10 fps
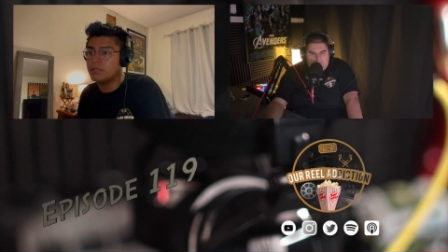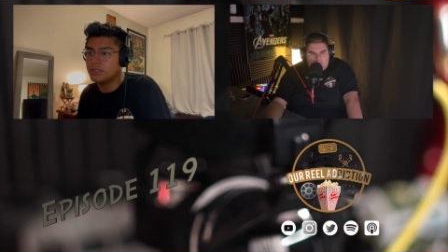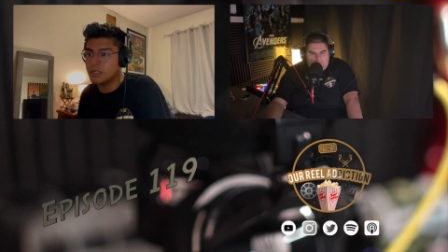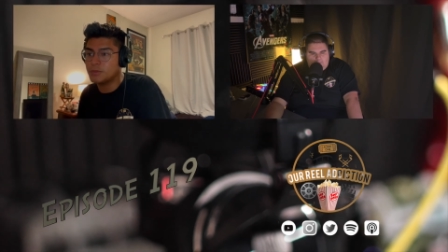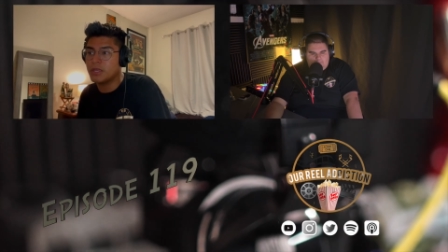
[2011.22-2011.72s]

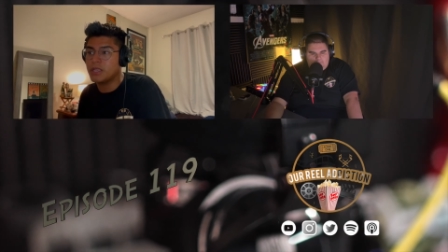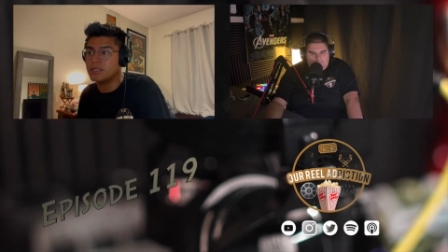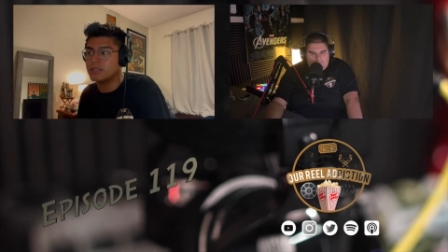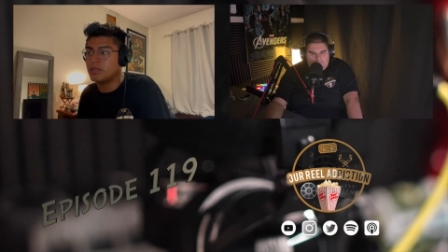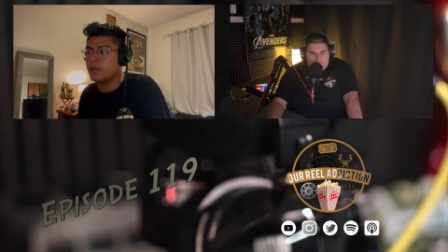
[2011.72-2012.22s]
just
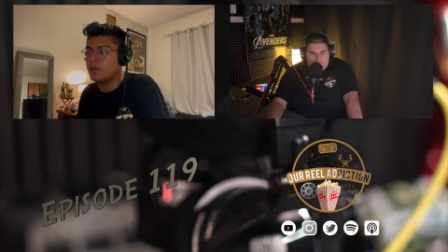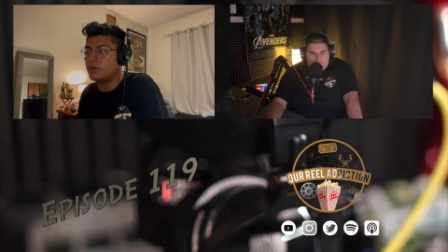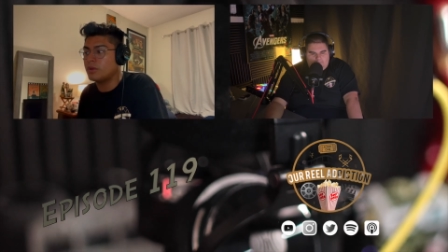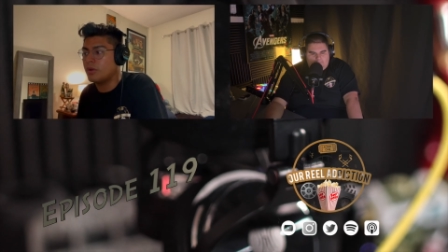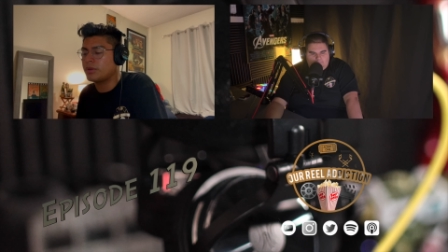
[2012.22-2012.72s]
because you
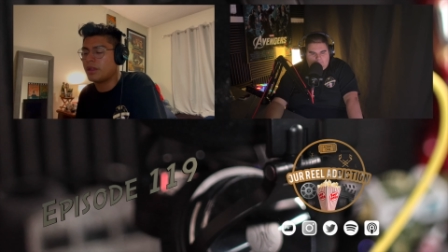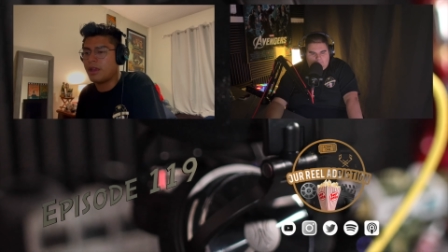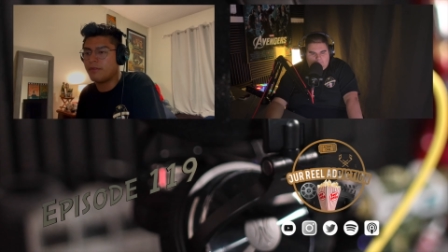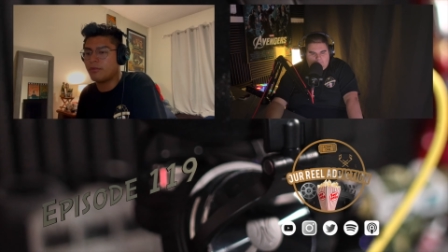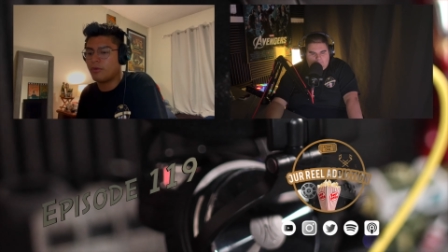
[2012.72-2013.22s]
don't
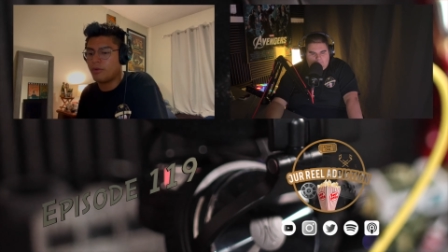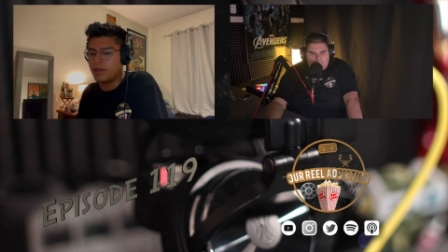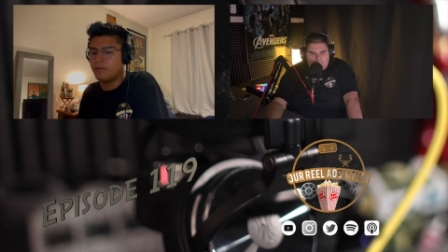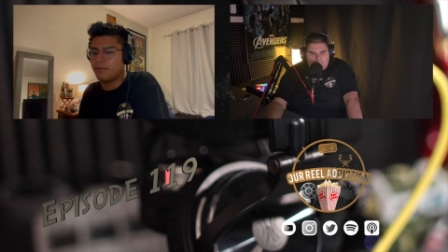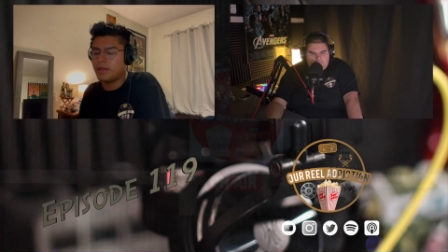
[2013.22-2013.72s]
have
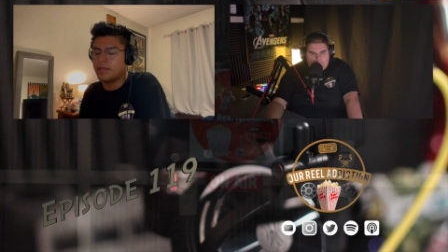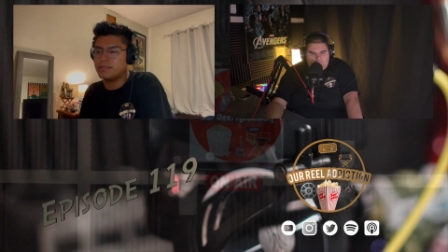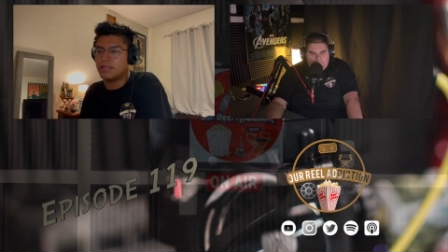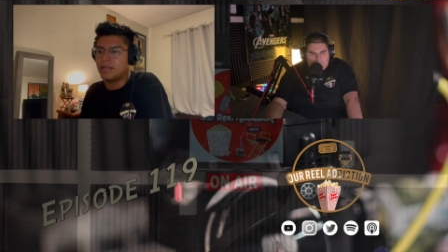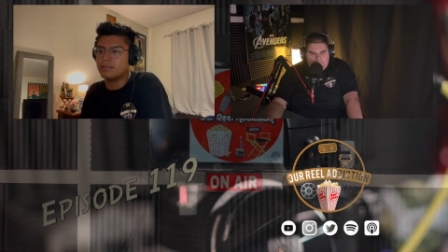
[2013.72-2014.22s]
creative
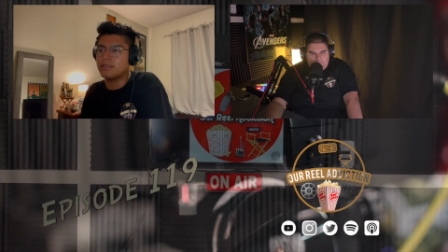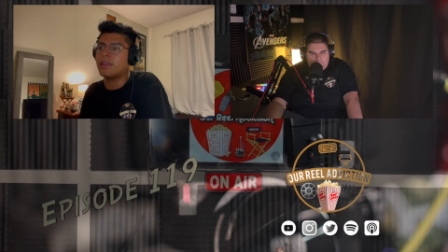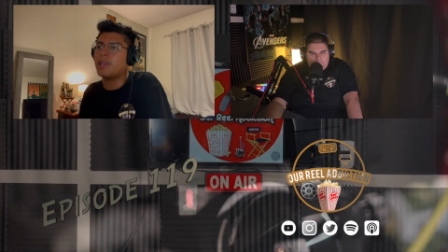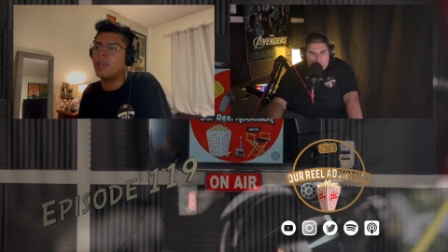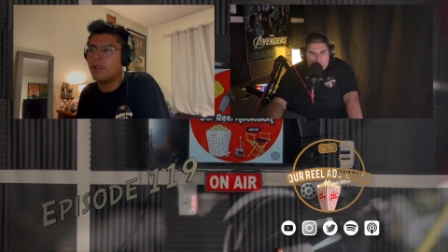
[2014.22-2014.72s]
minds to actually
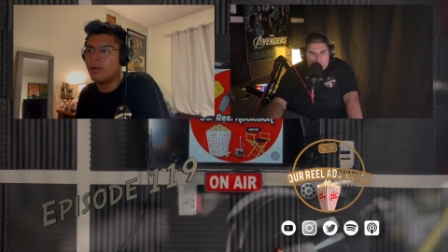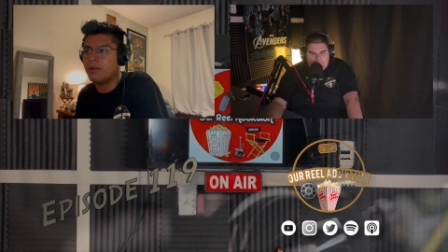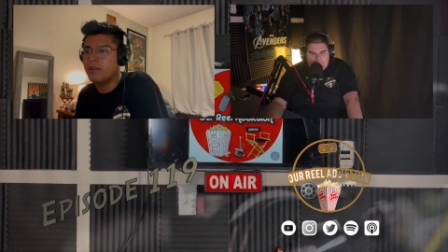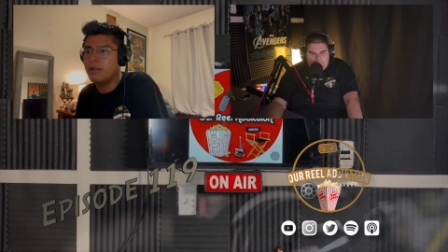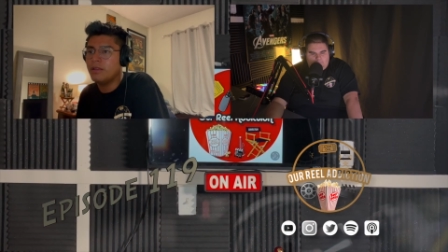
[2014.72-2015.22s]

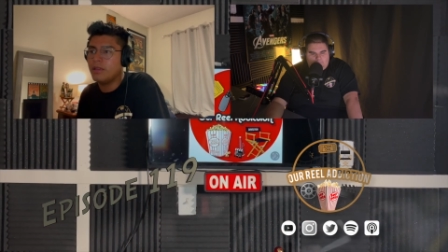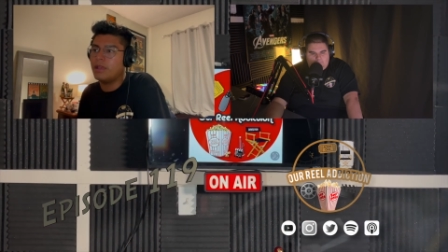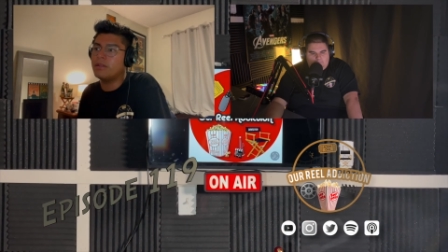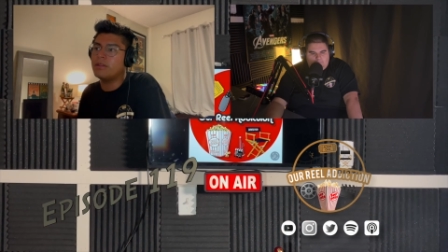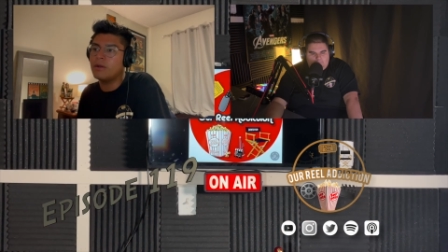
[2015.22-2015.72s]
care
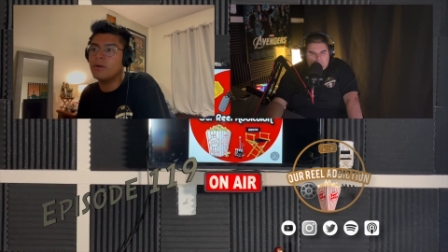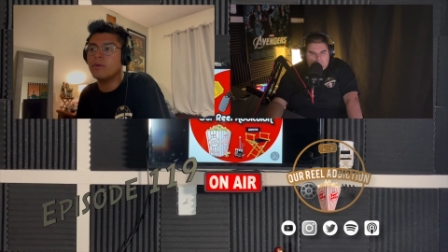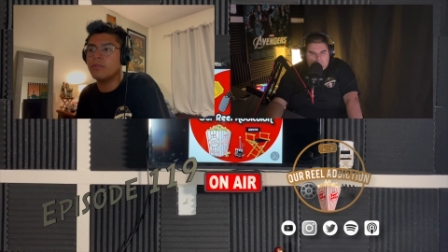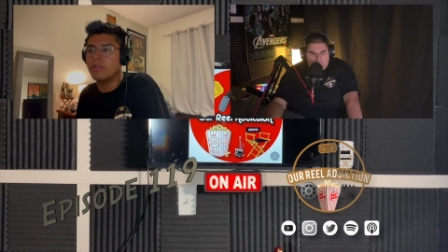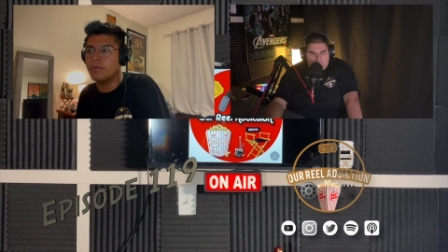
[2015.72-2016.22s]
and
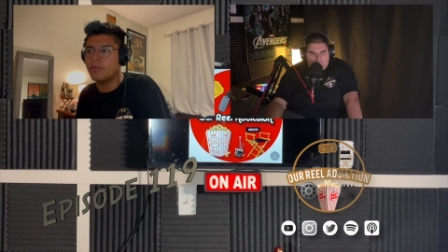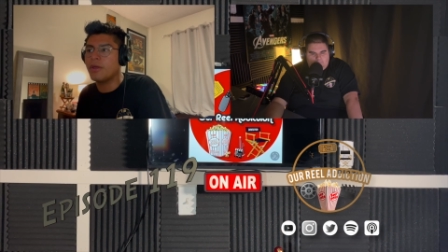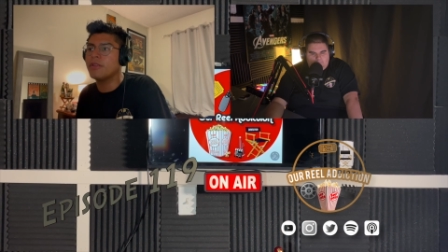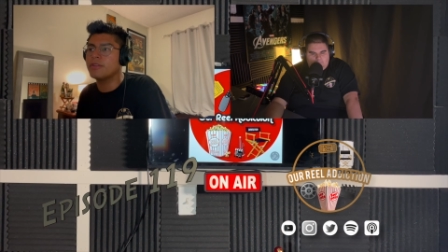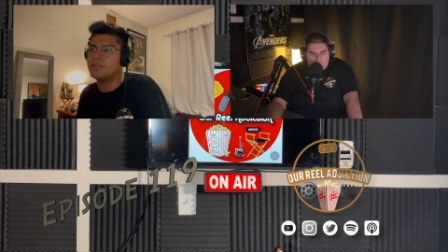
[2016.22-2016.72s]
know the
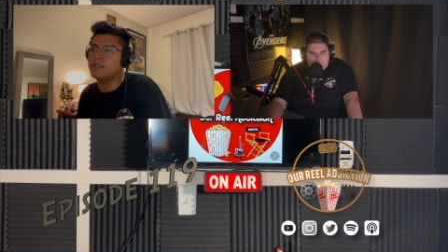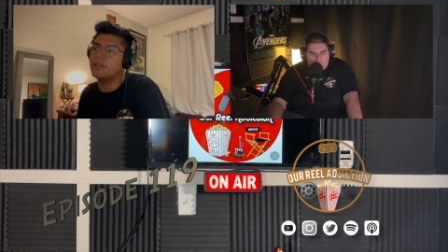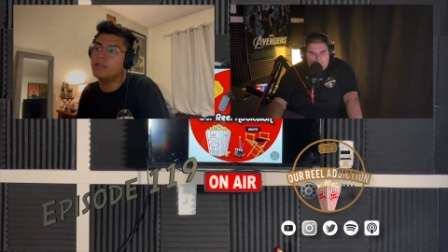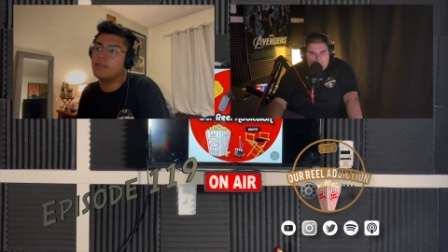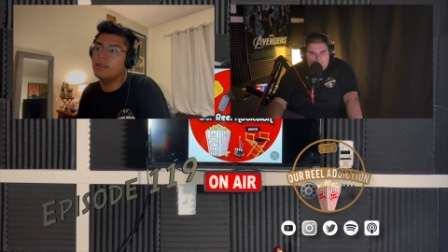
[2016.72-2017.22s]
mythology,